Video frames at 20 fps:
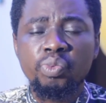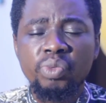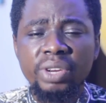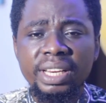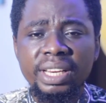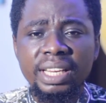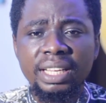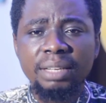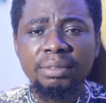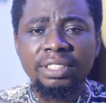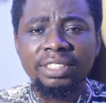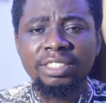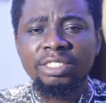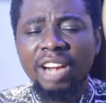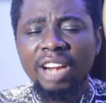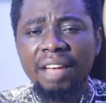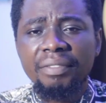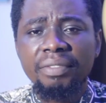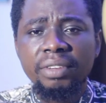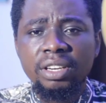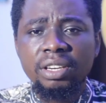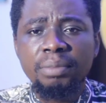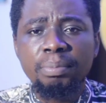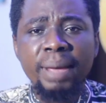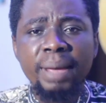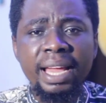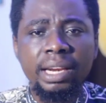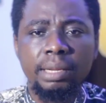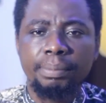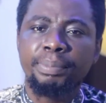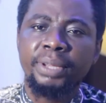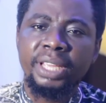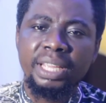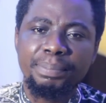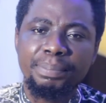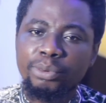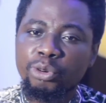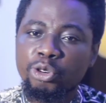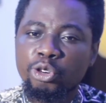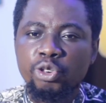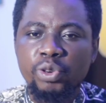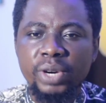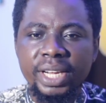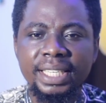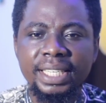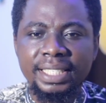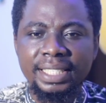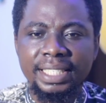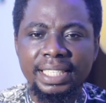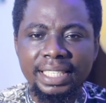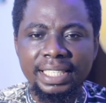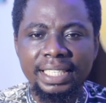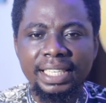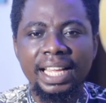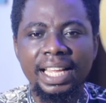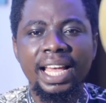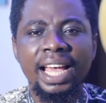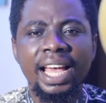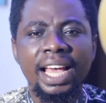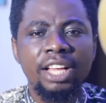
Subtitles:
really driving many people crazy.